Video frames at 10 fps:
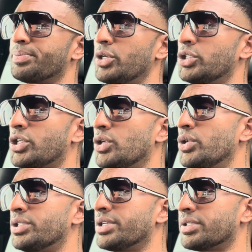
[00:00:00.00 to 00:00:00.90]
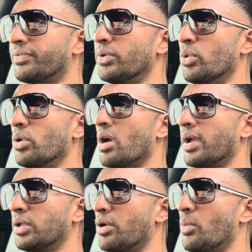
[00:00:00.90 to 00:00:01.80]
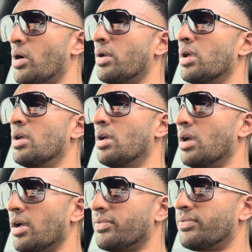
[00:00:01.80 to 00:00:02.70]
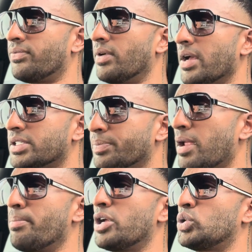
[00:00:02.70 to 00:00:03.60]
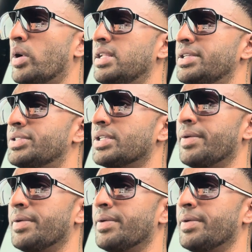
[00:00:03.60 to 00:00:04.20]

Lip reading: but you should use it as fuel, going, you know what? I I spent my 20s